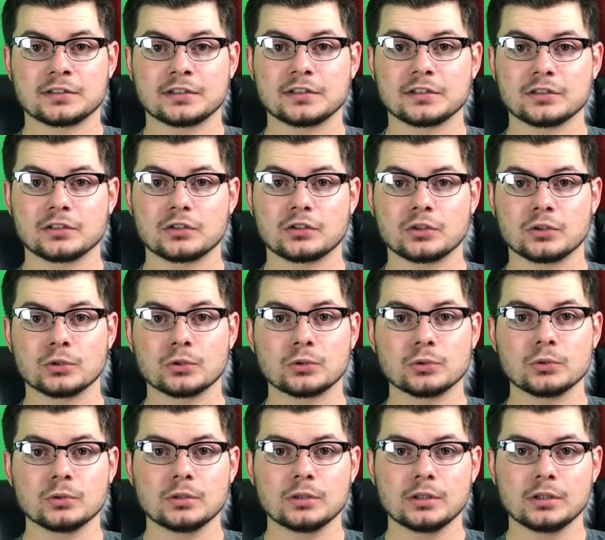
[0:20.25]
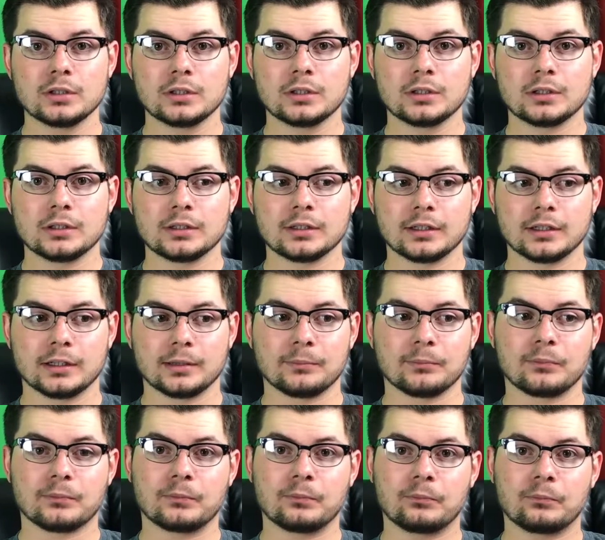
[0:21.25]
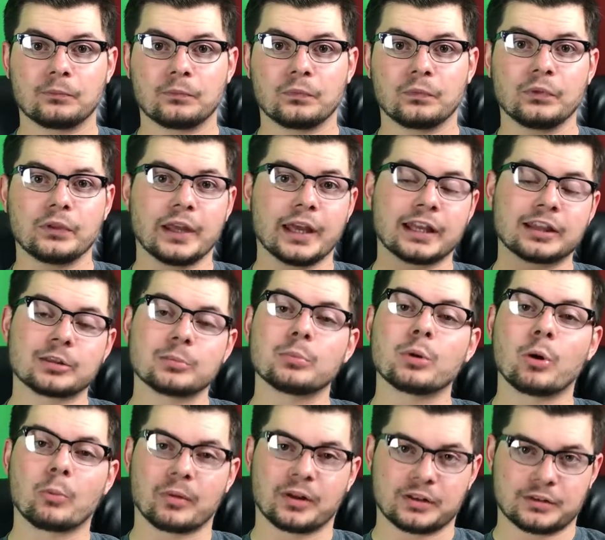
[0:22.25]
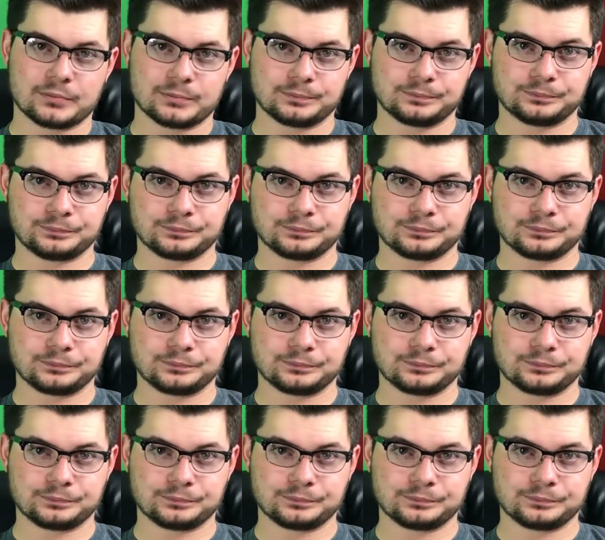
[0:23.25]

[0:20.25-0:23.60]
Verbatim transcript: season two um, at the moment.